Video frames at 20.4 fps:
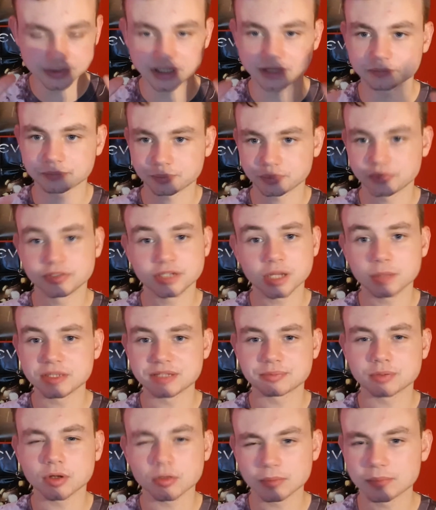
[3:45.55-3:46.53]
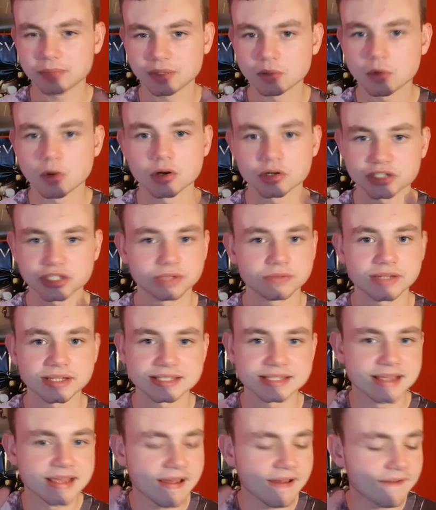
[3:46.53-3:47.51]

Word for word: I know he's probably watching this.